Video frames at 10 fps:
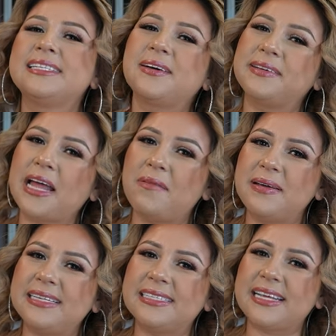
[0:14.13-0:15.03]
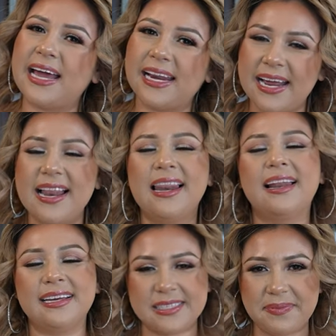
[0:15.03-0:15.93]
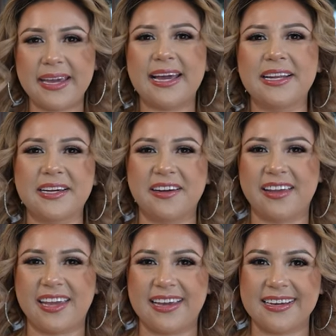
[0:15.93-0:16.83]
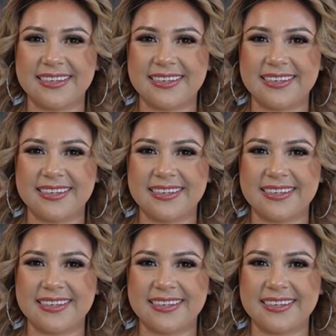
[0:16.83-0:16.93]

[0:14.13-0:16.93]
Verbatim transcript: So with that being said, let's begin cooking.